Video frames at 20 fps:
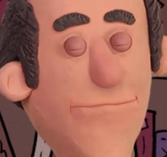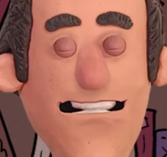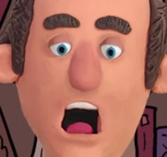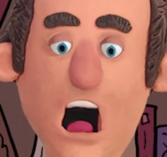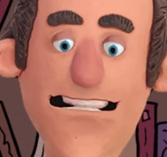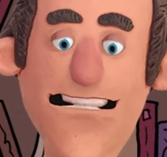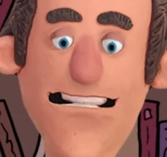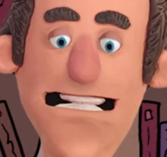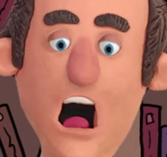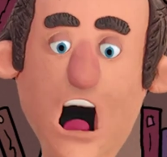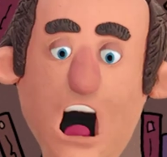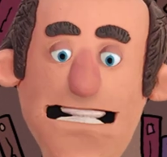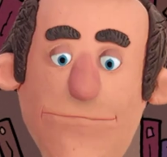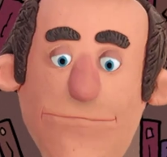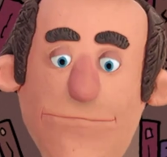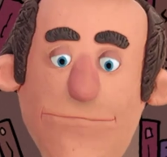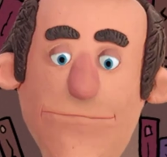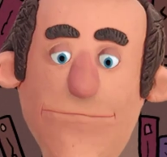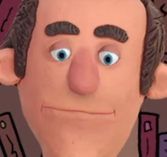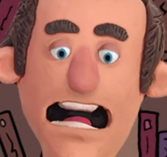question
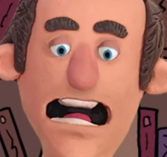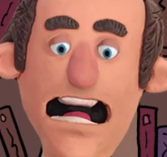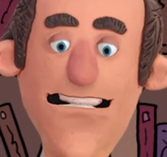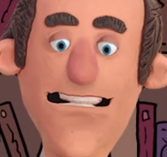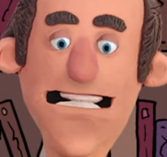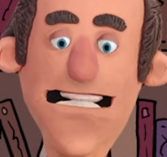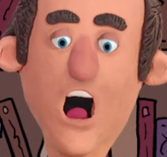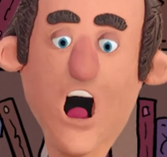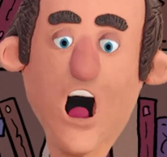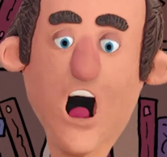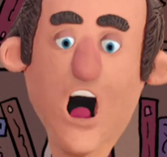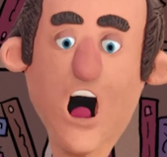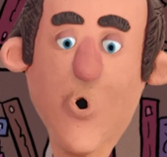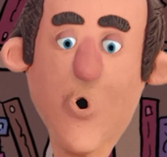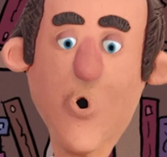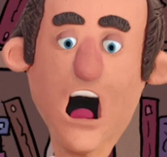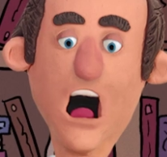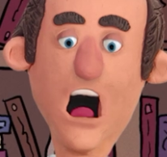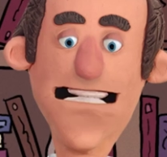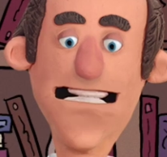that no
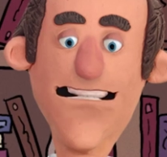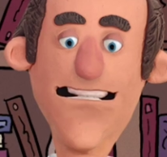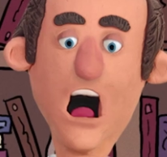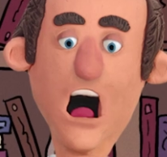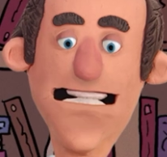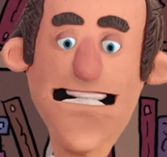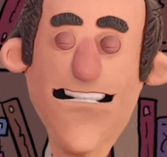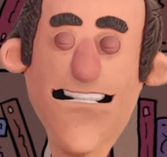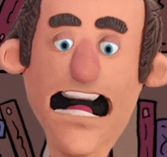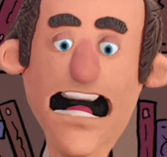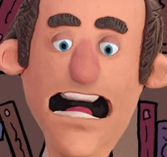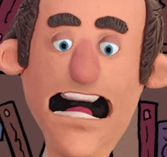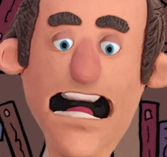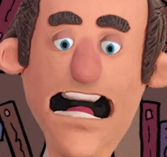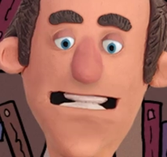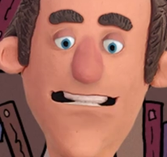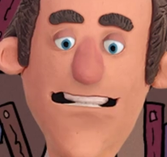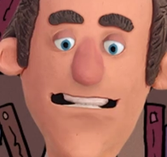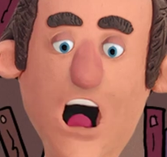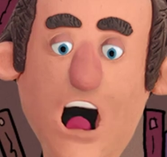one can
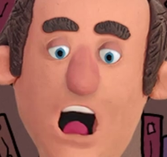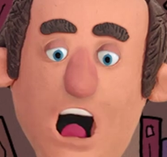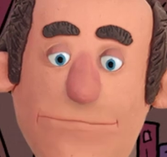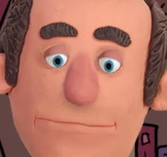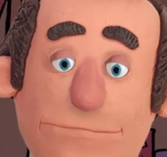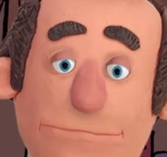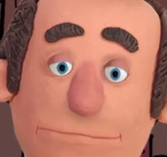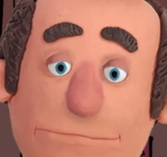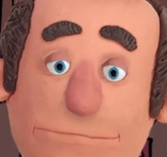answer.